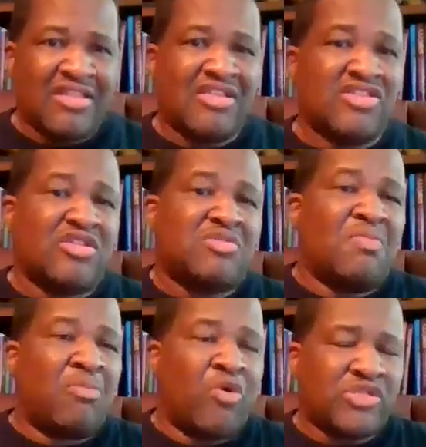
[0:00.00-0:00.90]
These are
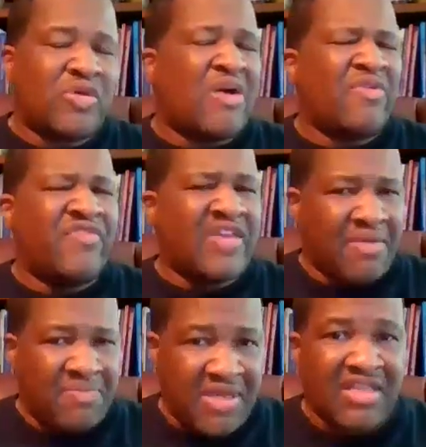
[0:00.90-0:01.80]
more so our
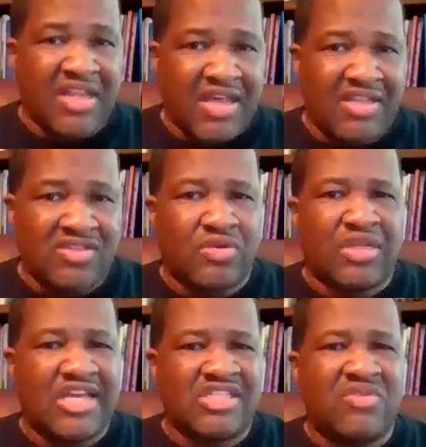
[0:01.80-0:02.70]
VIP clients or
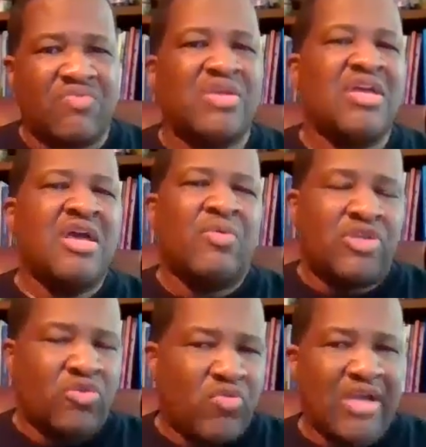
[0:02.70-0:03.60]
clients that
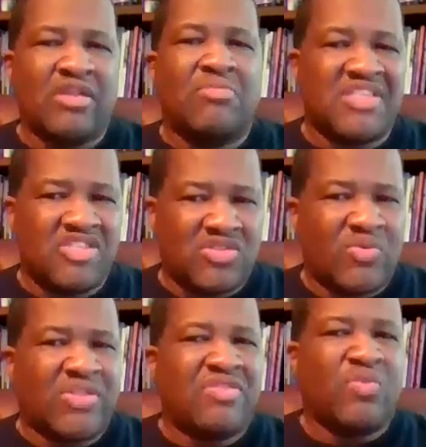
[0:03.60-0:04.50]
we do regular business
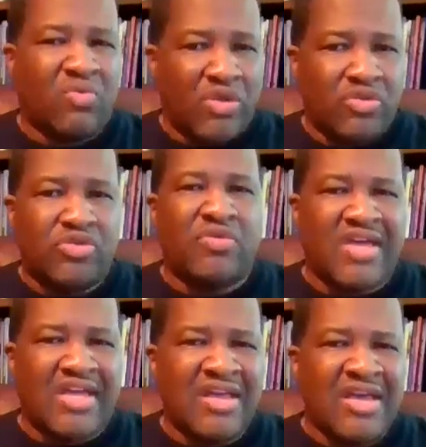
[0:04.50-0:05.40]
with. Well, we'll do
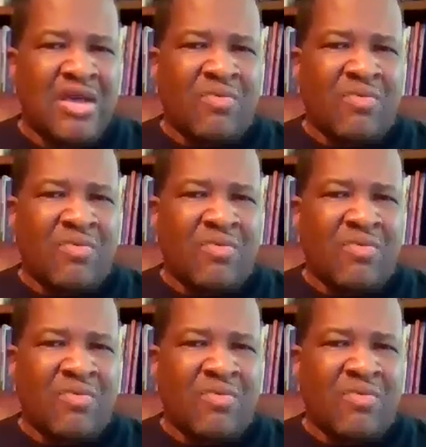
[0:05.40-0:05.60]
that.